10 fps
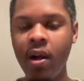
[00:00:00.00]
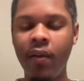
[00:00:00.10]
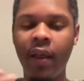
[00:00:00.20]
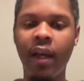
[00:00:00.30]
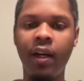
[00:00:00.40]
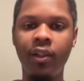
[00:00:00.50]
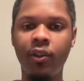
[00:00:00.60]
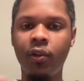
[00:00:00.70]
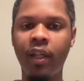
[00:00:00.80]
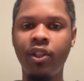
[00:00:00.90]
They
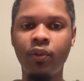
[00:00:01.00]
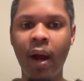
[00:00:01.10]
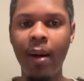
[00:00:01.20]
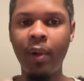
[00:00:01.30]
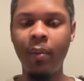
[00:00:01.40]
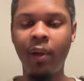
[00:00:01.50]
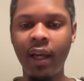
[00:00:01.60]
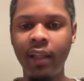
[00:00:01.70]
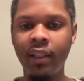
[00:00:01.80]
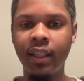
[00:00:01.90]
hustle, they scrap, they
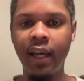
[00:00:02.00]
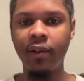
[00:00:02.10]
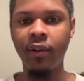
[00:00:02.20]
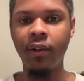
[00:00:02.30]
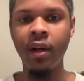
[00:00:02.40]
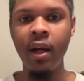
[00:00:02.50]
play together